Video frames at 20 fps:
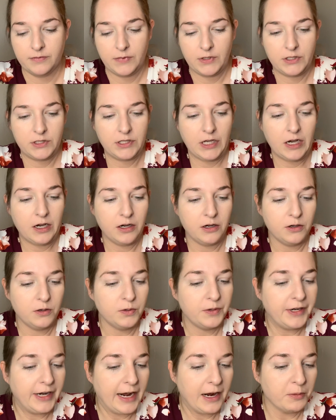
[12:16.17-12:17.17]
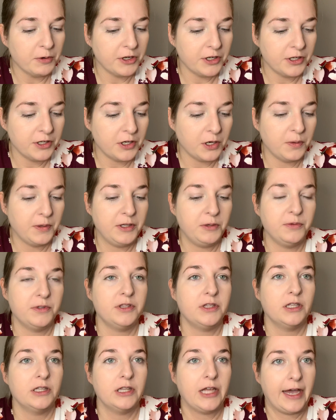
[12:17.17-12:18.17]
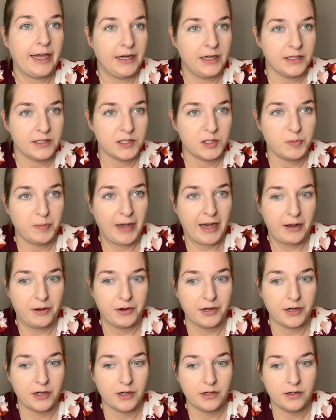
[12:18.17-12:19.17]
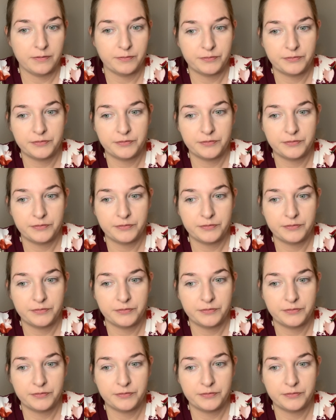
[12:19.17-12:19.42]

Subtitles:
So now we're going to go in with the lightest powder.